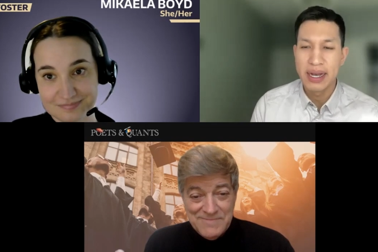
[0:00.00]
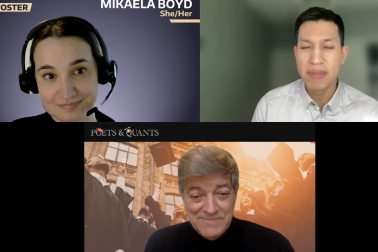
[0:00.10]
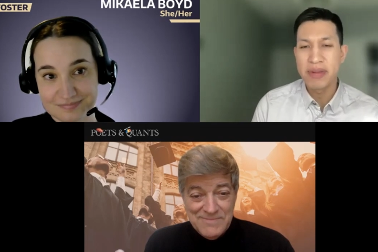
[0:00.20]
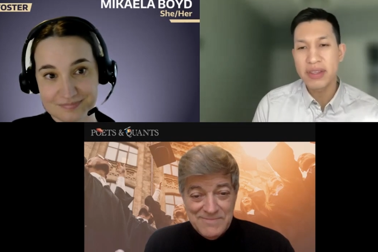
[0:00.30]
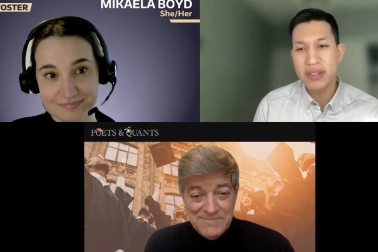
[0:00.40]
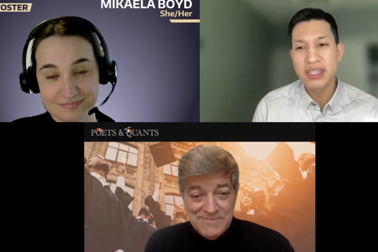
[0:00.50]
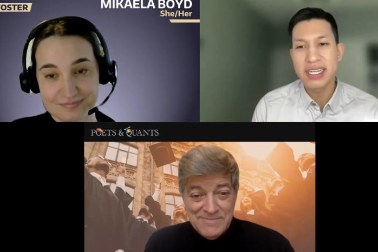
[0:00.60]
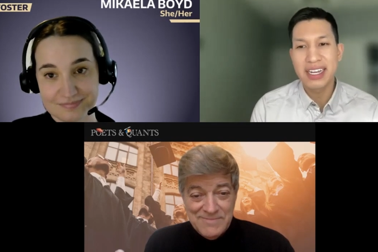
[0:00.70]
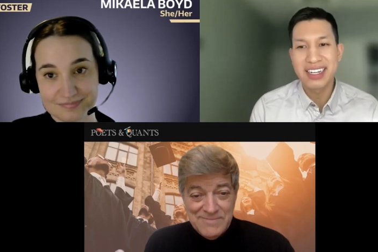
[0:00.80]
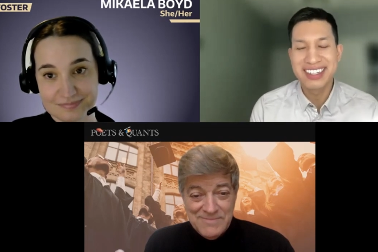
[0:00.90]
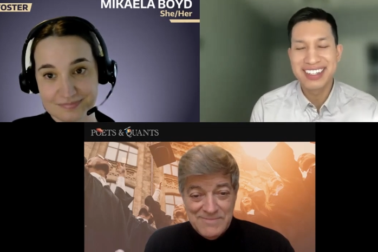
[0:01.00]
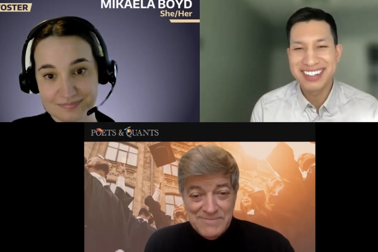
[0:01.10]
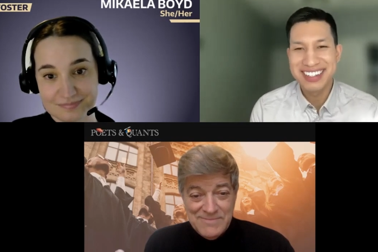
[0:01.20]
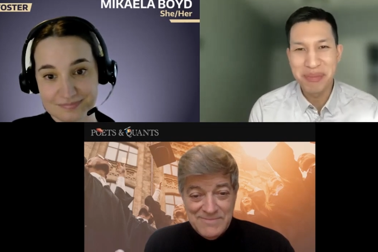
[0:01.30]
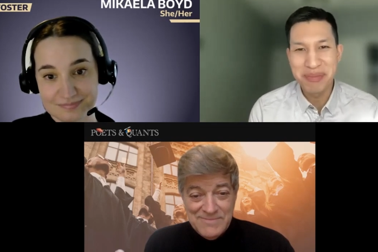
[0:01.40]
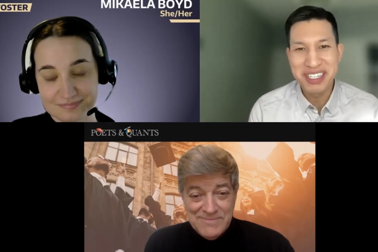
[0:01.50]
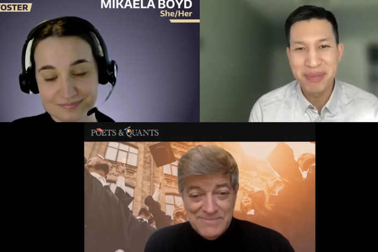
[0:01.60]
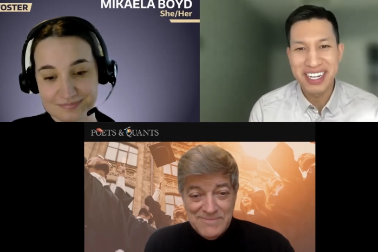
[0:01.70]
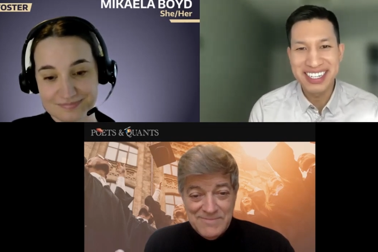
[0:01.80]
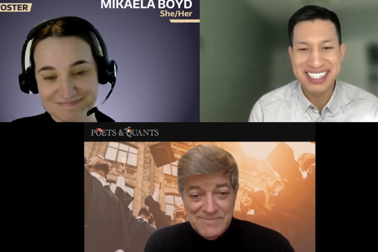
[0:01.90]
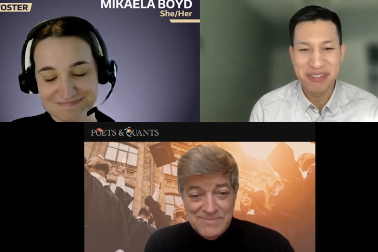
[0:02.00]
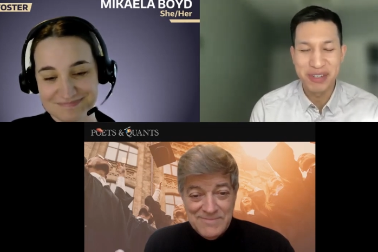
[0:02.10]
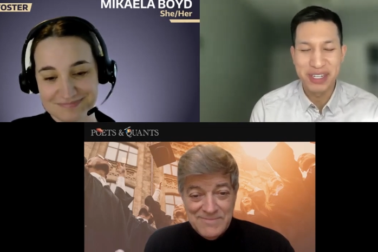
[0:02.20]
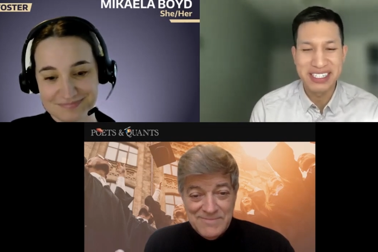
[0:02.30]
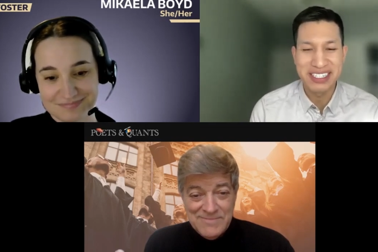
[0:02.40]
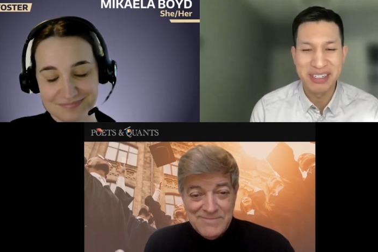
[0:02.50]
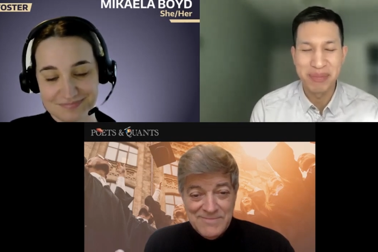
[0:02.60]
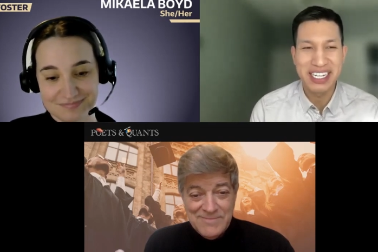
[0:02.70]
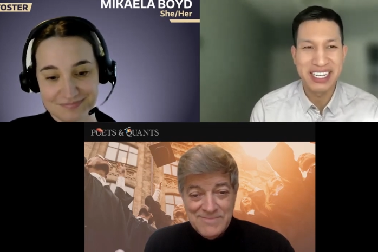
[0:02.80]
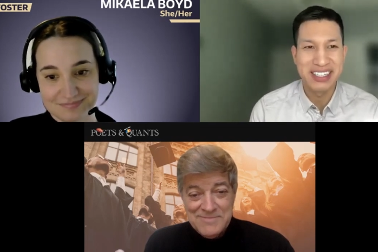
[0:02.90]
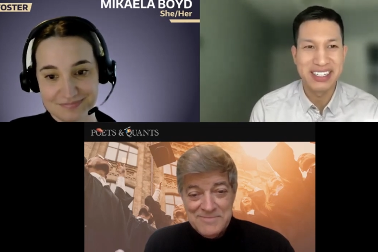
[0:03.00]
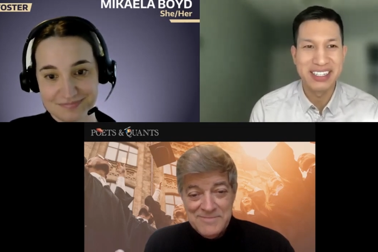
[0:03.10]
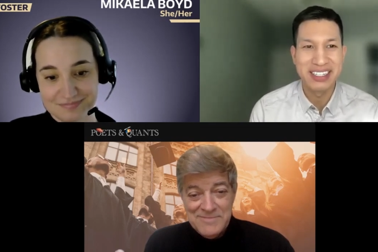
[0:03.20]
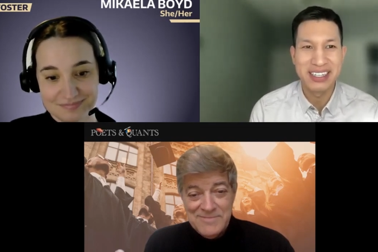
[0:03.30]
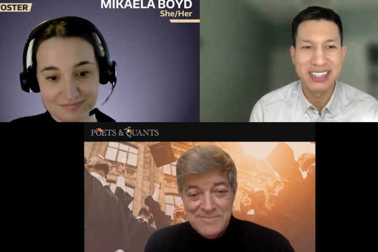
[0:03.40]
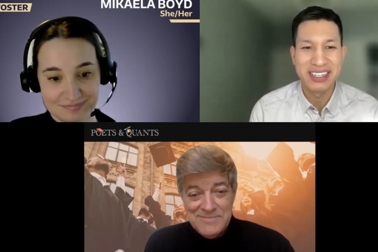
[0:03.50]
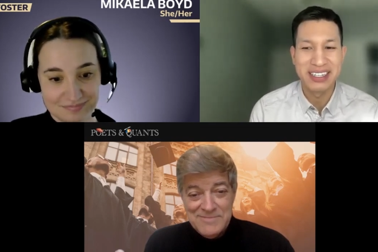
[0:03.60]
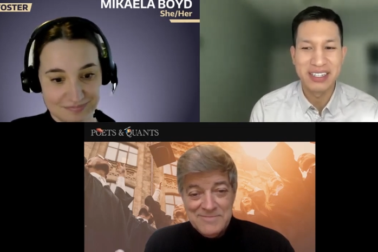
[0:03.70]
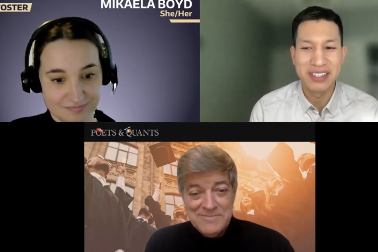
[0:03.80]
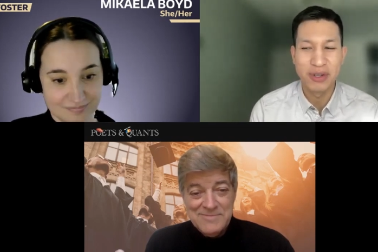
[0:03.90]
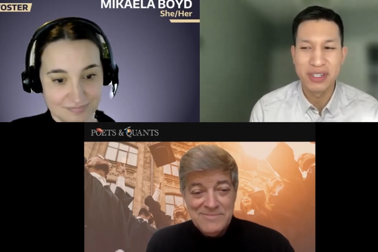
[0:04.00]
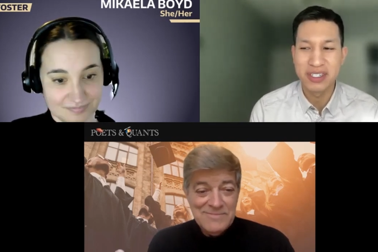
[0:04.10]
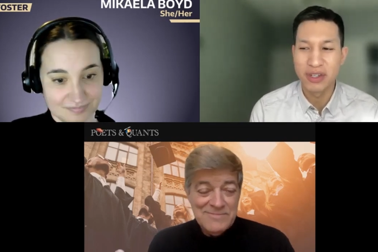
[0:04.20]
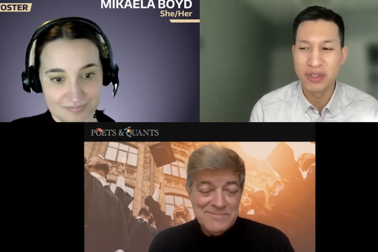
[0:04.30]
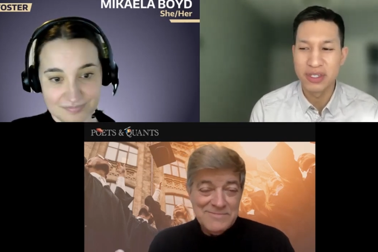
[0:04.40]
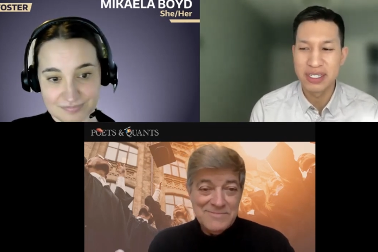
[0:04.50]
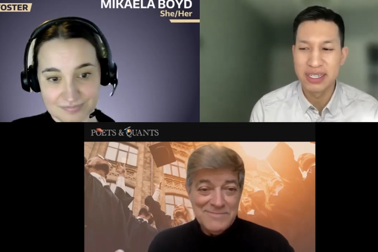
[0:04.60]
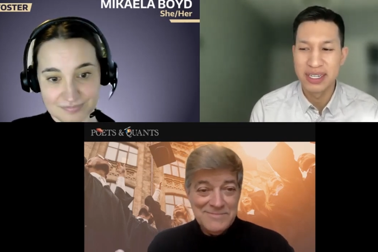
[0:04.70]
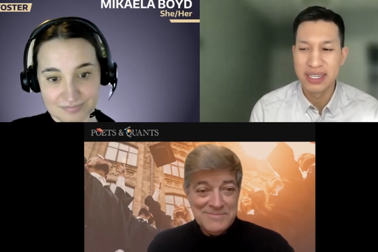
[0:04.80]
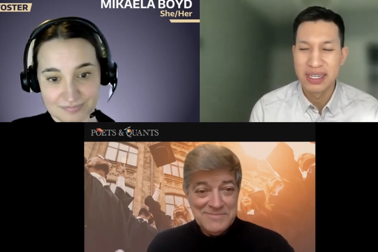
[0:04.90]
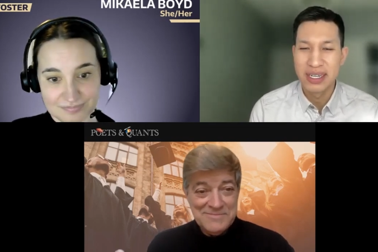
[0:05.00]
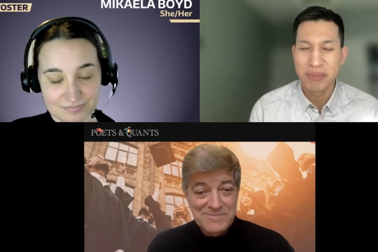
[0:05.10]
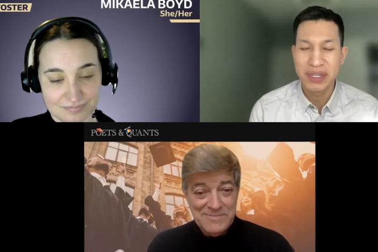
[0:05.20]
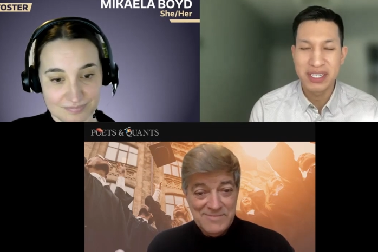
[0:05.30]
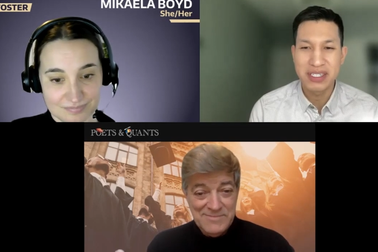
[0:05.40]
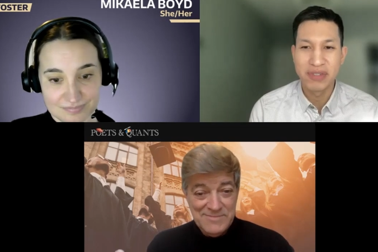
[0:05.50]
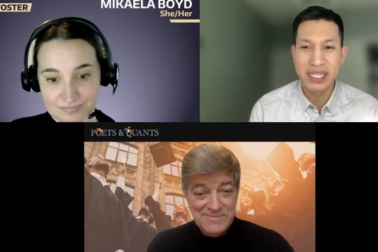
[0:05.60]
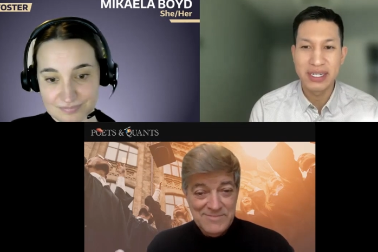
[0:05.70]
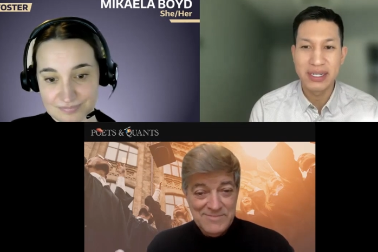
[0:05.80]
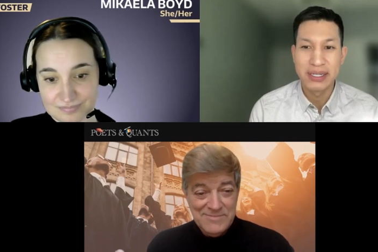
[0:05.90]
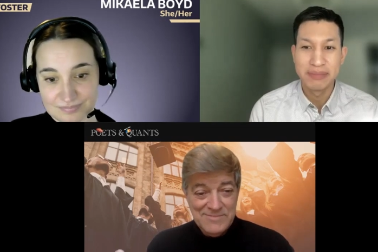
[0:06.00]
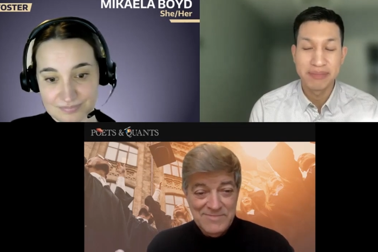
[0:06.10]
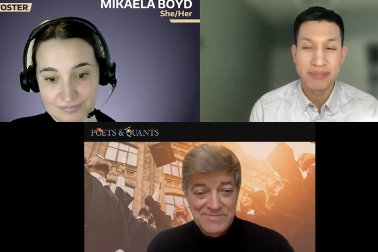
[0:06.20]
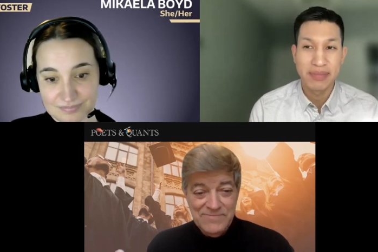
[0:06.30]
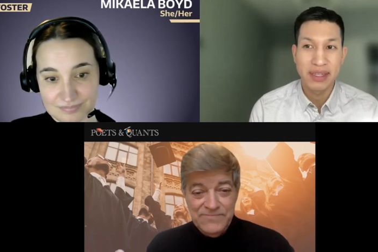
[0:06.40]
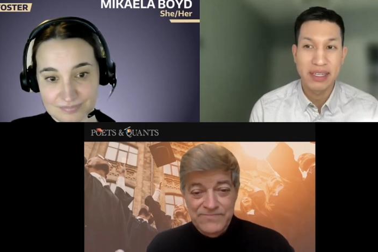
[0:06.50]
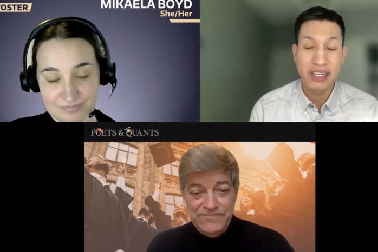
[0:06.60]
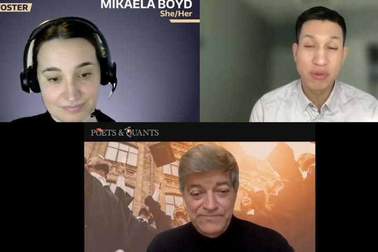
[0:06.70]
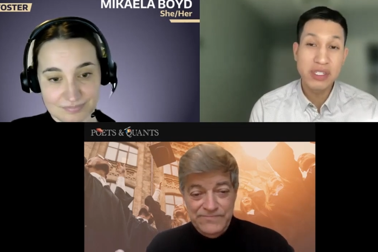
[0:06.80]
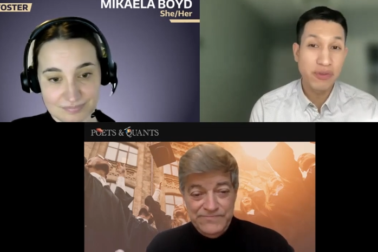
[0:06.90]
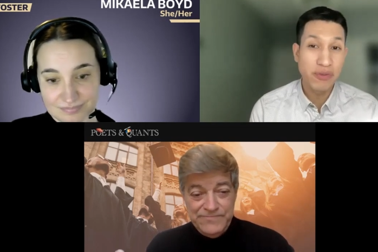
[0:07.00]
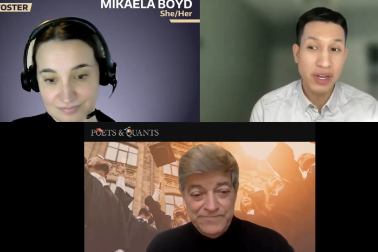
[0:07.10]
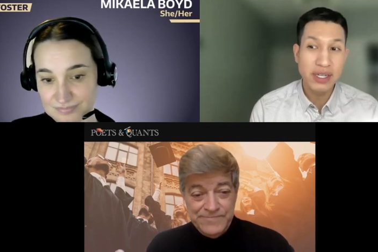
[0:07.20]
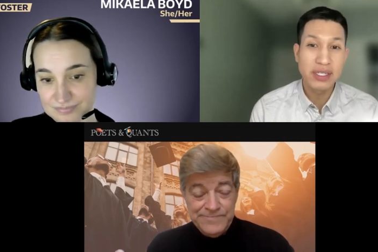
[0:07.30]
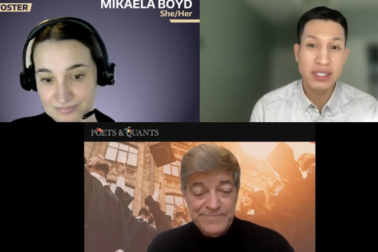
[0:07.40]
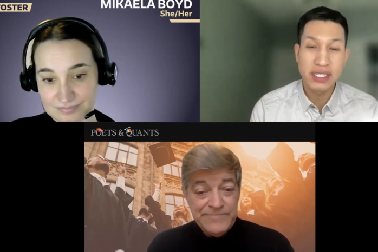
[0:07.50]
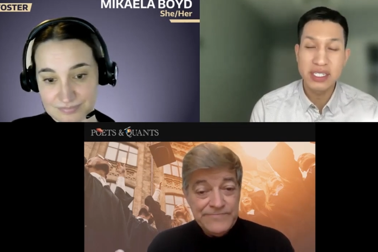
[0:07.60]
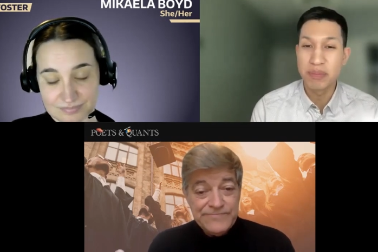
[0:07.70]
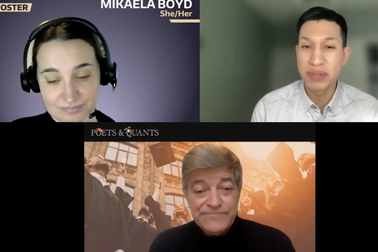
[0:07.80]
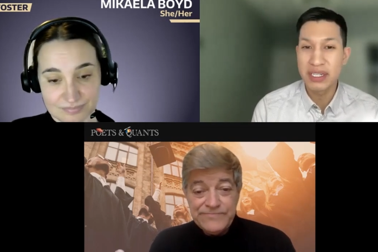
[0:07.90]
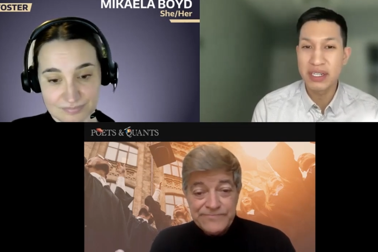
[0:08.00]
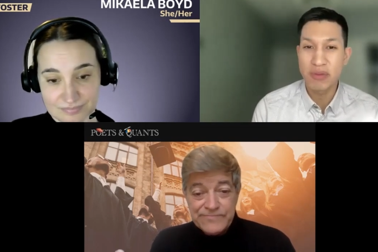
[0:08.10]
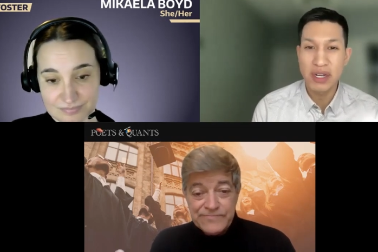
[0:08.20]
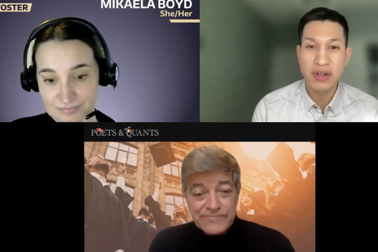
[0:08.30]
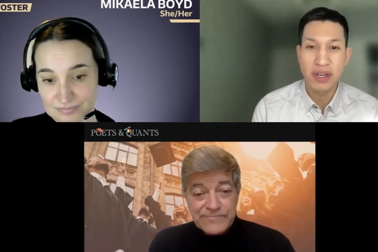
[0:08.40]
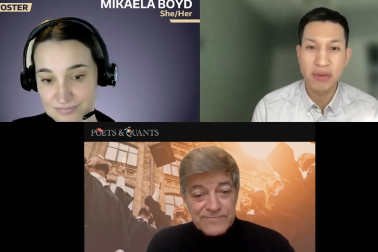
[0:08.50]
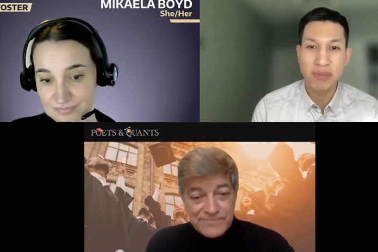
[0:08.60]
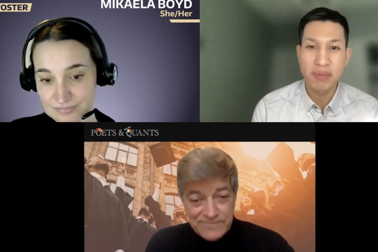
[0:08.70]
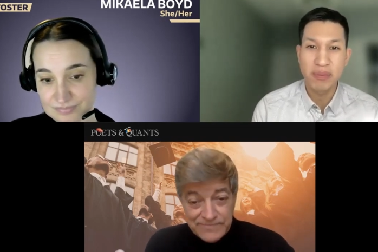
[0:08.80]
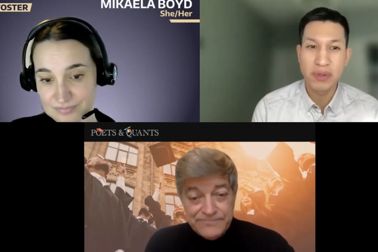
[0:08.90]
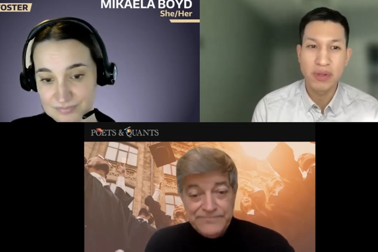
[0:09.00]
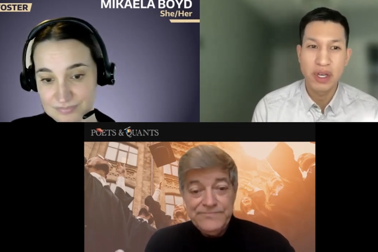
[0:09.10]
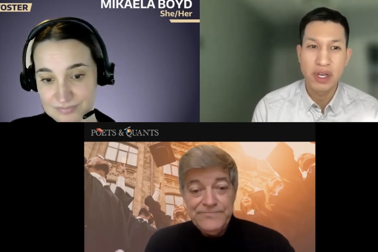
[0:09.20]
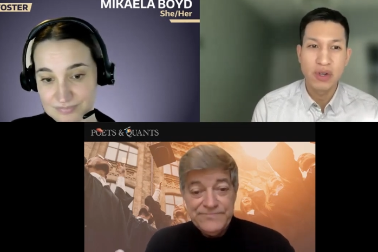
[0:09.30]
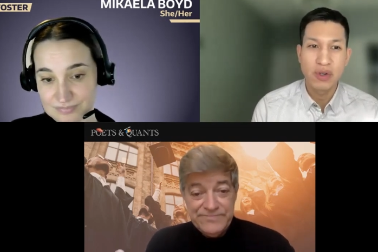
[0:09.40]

Speaker 1: Another thing that kind of comes to mind is, as Michaela told us all those pieces of data, it was fun just being around other people